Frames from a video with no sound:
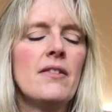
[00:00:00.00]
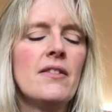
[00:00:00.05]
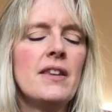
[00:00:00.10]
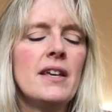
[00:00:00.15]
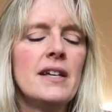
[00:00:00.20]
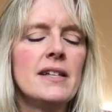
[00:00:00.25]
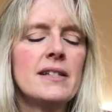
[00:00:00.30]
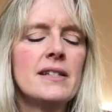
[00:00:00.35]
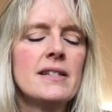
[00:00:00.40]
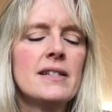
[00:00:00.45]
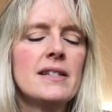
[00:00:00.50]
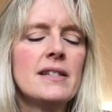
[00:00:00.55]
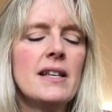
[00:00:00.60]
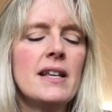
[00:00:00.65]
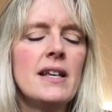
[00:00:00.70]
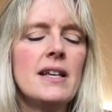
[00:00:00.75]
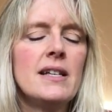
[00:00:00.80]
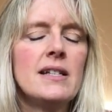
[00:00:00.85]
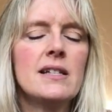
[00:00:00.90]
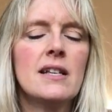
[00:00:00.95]
This
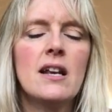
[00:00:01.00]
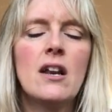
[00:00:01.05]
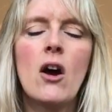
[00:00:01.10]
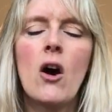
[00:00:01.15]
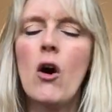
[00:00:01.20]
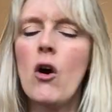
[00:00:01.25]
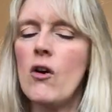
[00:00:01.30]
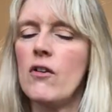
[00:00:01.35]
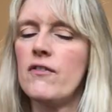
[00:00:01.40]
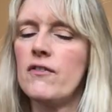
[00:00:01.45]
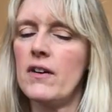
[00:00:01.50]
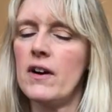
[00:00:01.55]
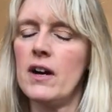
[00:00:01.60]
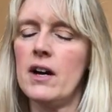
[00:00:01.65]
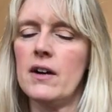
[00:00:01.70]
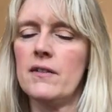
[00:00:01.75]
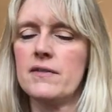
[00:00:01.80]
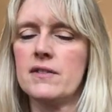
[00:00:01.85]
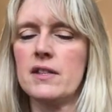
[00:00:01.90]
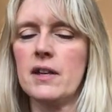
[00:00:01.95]
is an offer
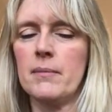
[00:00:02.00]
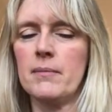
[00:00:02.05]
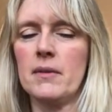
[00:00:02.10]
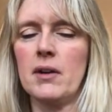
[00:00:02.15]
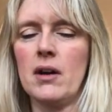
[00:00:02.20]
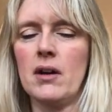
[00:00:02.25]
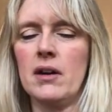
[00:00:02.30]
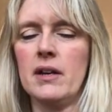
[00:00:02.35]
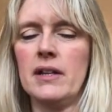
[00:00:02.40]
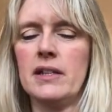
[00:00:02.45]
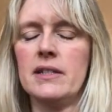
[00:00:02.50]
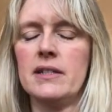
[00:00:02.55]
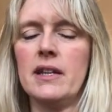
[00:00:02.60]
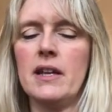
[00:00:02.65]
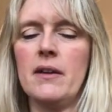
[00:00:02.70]
of some kind.